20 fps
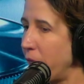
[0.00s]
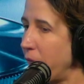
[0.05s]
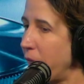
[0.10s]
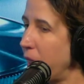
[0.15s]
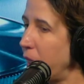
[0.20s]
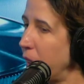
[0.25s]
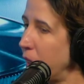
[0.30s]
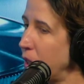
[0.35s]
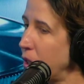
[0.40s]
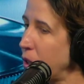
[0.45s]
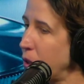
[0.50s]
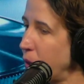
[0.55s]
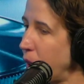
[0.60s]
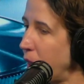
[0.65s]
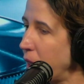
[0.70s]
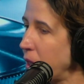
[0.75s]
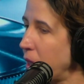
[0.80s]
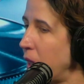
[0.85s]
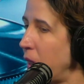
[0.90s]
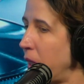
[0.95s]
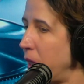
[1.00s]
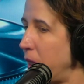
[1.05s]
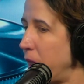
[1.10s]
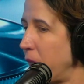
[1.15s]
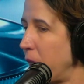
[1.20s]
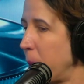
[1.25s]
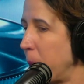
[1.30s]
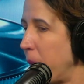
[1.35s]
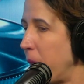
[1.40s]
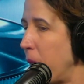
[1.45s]
hair and stress, and they
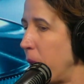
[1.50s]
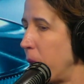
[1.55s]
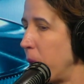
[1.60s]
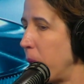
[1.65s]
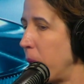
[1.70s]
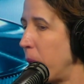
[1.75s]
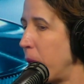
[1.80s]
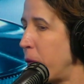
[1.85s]
think about